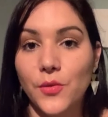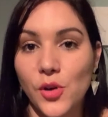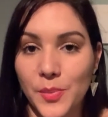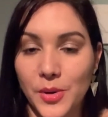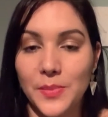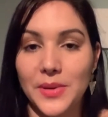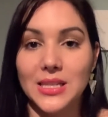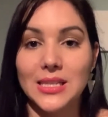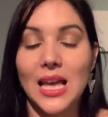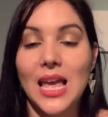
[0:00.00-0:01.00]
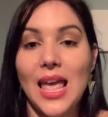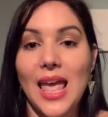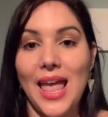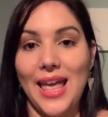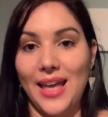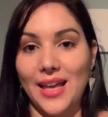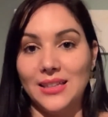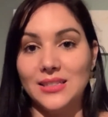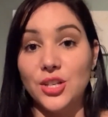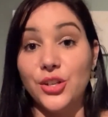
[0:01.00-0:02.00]
for a purpose,
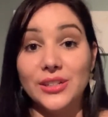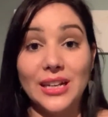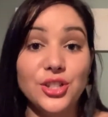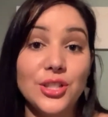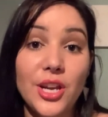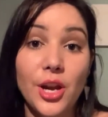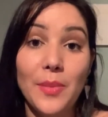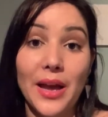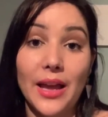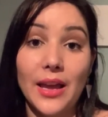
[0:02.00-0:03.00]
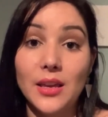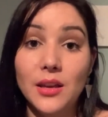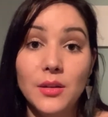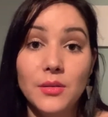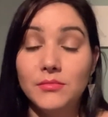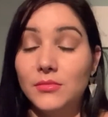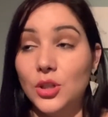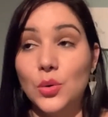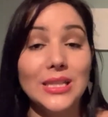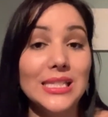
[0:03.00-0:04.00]
and you're not just here by
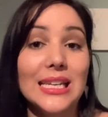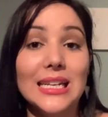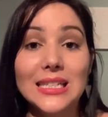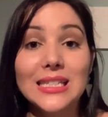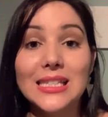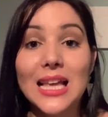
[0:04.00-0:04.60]
coincidence.